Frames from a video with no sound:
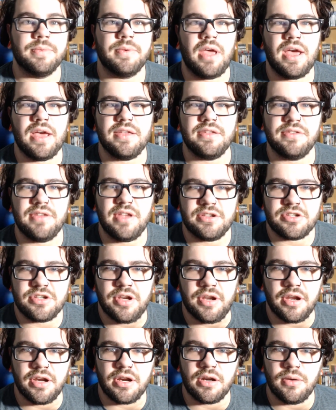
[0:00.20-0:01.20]
up guys, Session
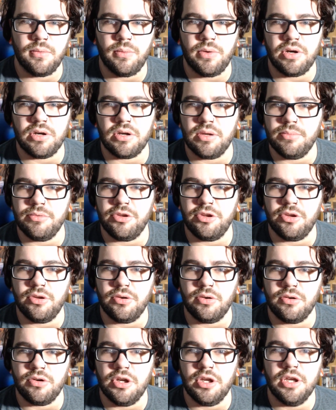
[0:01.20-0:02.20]
here, and welcome
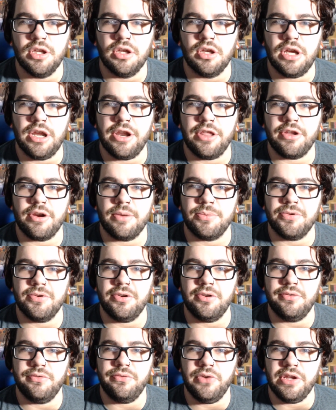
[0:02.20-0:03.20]
to another
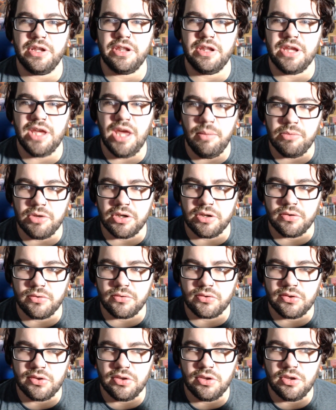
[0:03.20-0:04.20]
episode of Weekly Gaming
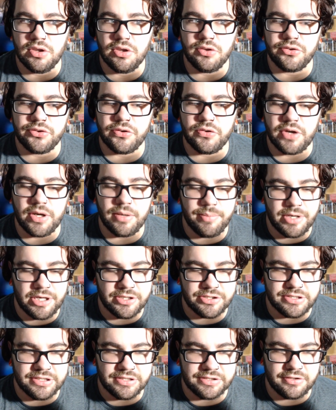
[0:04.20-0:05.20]
News. So I
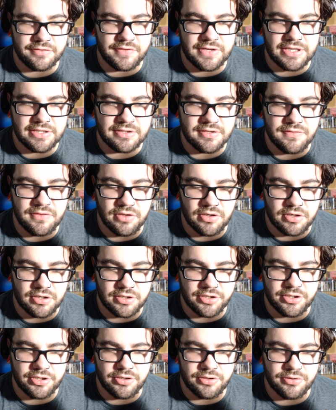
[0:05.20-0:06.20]
apologize in advance if the
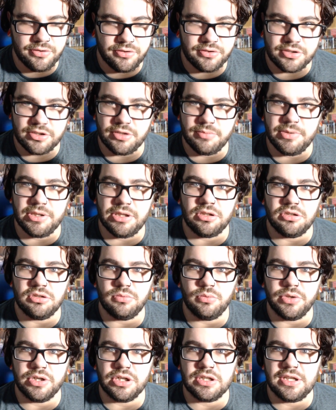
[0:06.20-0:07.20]
audio is going to be a little
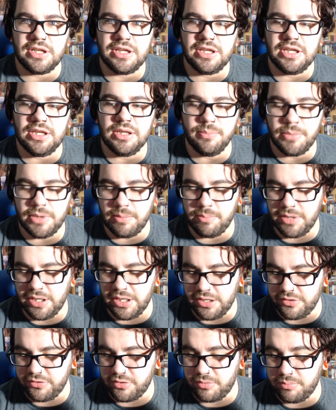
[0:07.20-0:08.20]
weird today. My
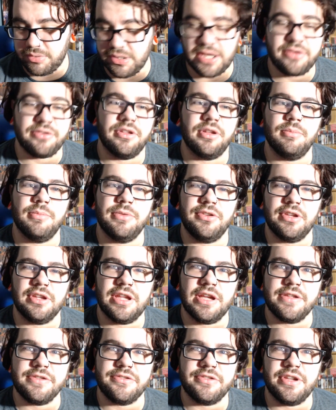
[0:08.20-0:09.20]
parents are blasting music
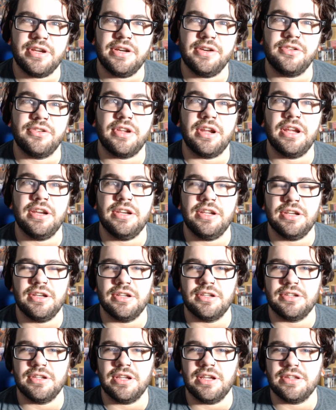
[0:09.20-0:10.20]
downstairs, and I
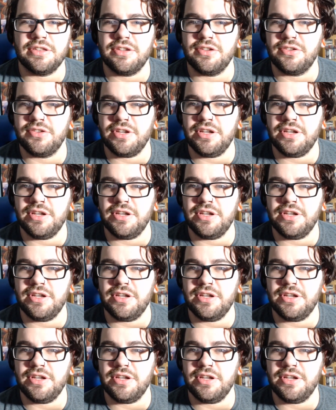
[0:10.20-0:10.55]
needed to get this